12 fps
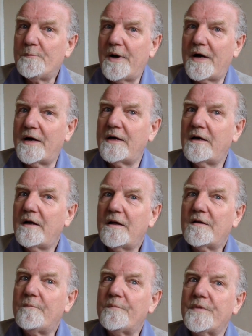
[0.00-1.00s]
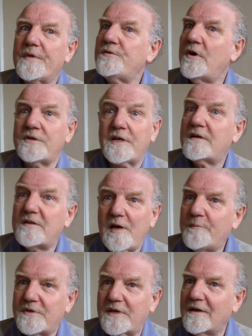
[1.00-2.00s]
by not
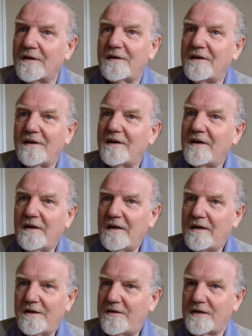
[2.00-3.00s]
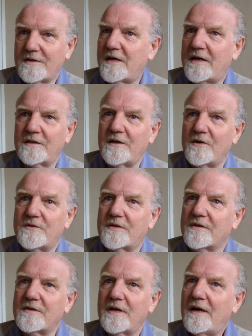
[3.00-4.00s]
accepting that
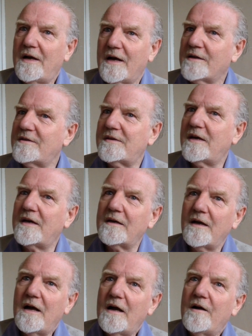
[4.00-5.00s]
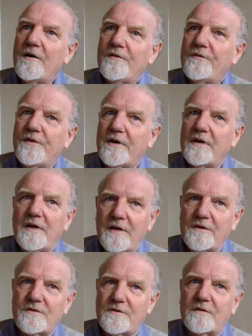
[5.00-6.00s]
diagnosis and saying there
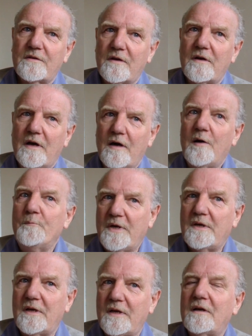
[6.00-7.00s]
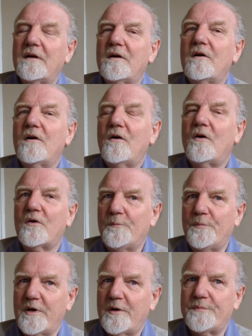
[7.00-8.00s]
is a meaning or a
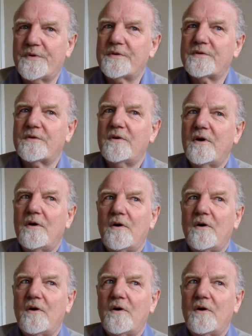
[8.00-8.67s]
purpose